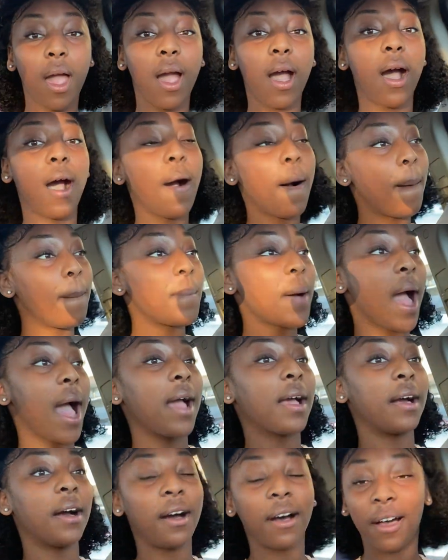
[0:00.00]
Oh my
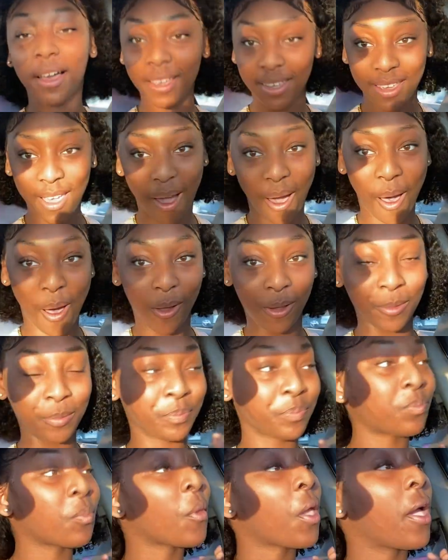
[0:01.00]
God, y'all.
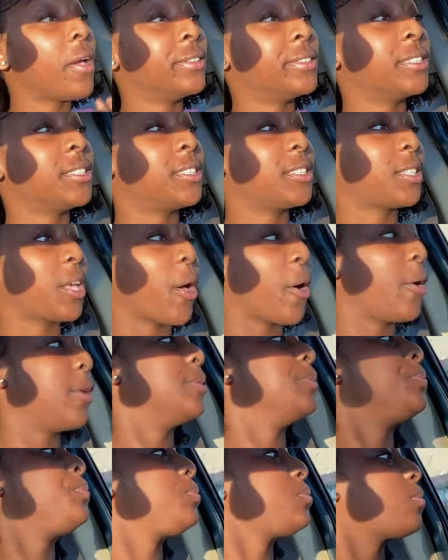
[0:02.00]
So